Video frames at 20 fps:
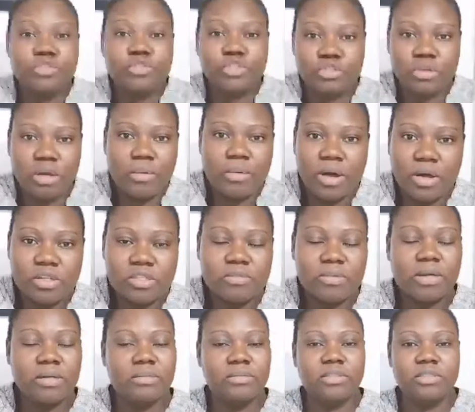even show our
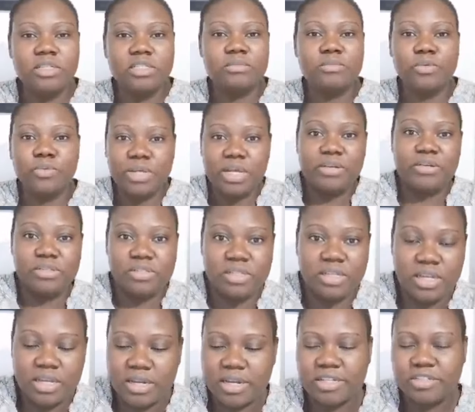husband, it doesn't mean we are not
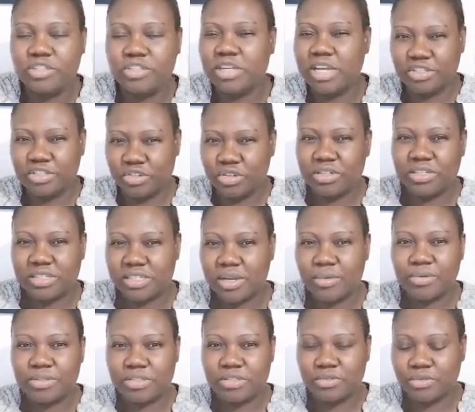together. Do you
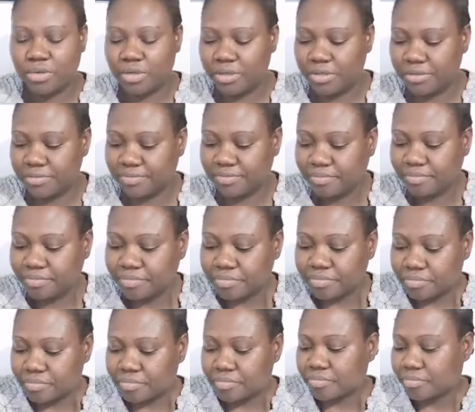understand what is going on?
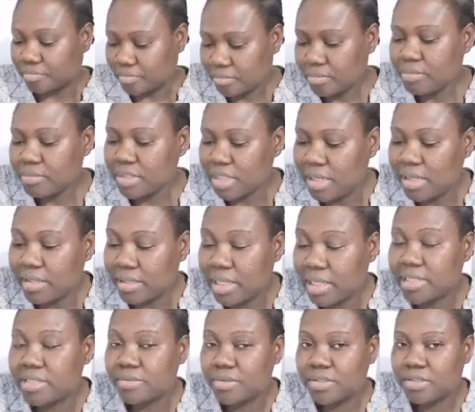
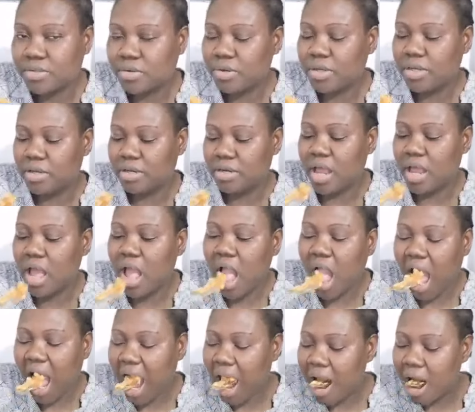And that's what's going on.
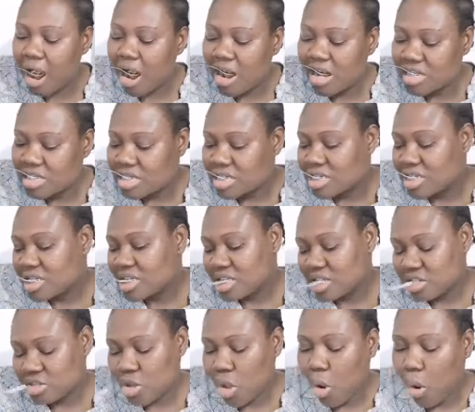
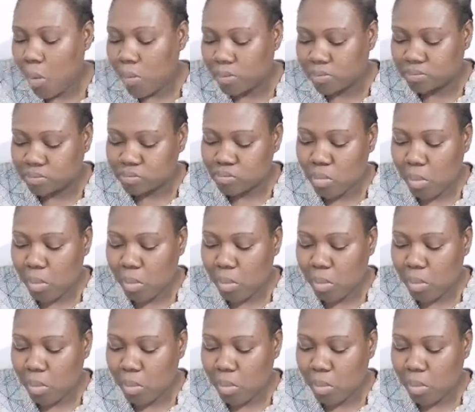So